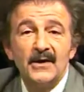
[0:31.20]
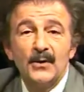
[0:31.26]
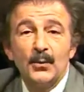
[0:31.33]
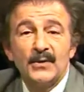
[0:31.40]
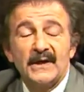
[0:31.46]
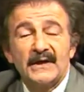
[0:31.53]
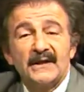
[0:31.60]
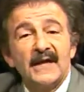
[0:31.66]

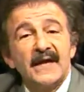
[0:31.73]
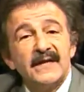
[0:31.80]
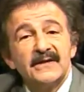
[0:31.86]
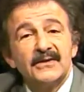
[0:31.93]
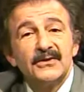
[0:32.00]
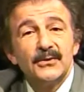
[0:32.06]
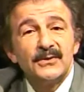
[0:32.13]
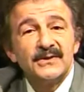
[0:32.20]
What I'd like to
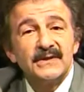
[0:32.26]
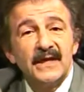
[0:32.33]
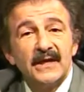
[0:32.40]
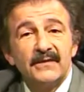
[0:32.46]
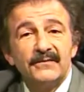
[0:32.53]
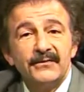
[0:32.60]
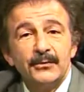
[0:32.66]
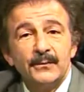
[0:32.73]
do is take a
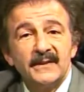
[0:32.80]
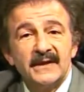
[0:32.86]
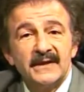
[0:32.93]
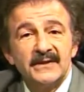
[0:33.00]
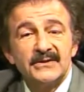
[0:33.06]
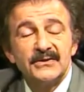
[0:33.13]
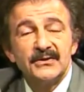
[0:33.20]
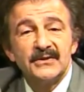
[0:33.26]
few minutes
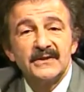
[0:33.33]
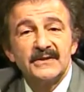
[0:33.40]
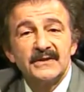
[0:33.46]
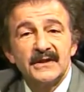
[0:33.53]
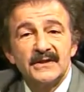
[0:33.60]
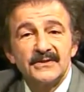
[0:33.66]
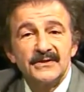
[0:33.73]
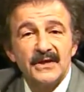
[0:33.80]
to
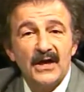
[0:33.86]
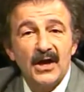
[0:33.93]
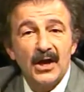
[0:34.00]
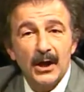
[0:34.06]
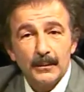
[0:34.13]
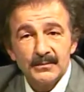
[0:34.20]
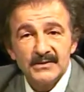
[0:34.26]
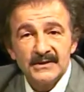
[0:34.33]
discuss the
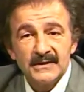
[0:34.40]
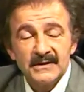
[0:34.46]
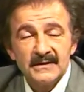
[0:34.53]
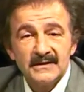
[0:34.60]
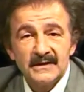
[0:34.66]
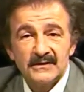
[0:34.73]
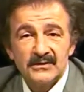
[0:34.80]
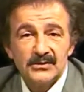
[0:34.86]
options
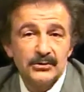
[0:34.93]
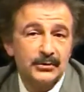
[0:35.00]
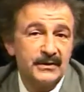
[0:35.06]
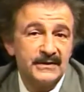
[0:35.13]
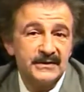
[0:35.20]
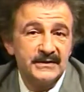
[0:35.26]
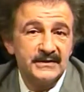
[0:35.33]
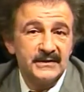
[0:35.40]
and the
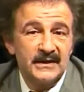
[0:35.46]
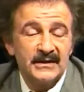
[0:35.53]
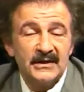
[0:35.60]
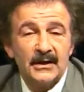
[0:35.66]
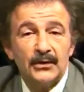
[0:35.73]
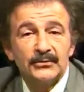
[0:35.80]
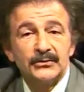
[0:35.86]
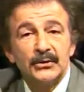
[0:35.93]
choices and the
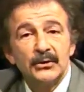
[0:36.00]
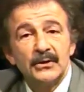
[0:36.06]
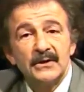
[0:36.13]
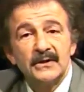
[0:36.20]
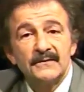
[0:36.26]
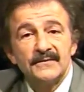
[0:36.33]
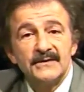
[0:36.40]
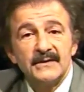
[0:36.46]

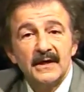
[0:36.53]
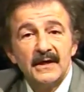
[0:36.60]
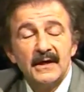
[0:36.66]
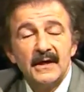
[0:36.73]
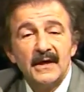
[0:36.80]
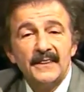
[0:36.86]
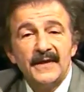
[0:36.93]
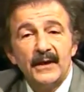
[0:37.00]
alternatives
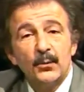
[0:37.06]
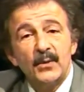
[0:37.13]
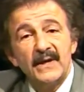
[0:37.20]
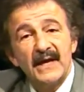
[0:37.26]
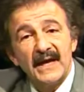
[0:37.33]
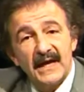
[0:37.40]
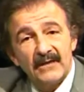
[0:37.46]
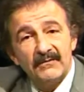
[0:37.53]
that we
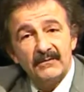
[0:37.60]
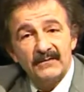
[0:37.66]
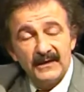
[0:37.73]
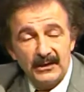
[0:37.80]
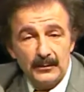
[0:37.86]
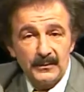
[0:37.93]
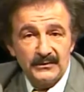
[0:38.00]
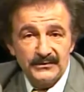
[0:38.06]
have
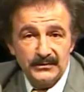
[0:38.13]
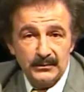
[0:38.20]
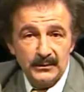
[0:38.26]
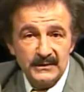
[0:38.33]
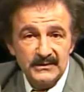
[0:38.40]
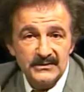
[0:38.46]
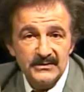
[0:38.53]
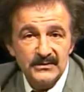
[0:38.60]
available to
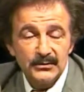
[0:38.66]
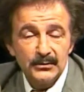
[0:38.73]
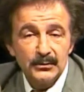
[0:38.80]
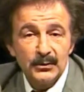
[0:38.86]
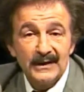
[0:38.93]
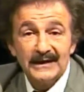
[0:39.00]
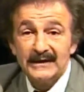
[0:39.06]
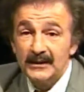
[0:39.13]
us to
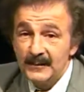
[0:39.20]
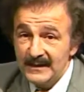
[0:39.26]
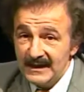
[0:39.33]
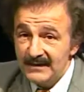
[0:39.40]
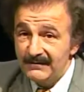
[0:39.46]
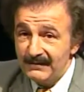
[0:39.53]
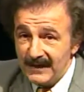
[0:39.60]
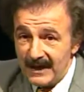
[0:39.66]
eliminate
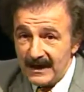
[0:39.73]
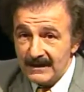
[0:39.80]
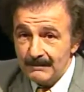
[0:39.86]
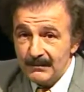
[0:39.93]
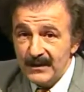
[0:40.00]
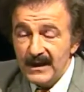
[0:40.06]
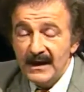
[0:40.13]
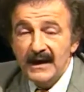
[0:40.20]
fat
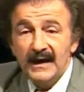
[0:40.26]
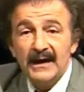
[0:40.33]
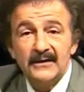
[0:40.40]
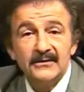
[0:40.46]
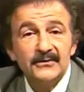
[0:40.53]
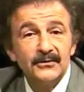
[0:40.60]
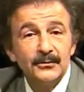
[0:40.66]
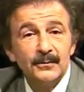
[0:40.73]
and to
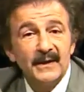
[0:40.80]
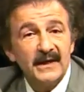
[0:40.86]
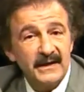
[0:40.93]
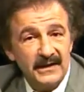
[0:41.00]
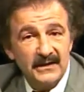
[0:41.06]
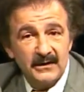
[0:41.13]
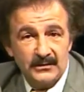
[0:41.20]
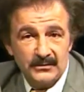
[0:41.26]
do body
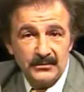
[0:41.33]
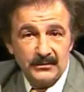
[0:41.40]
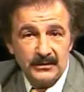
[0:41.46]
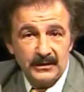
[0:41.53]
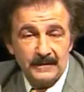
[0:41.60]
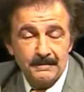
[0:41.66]
contouring.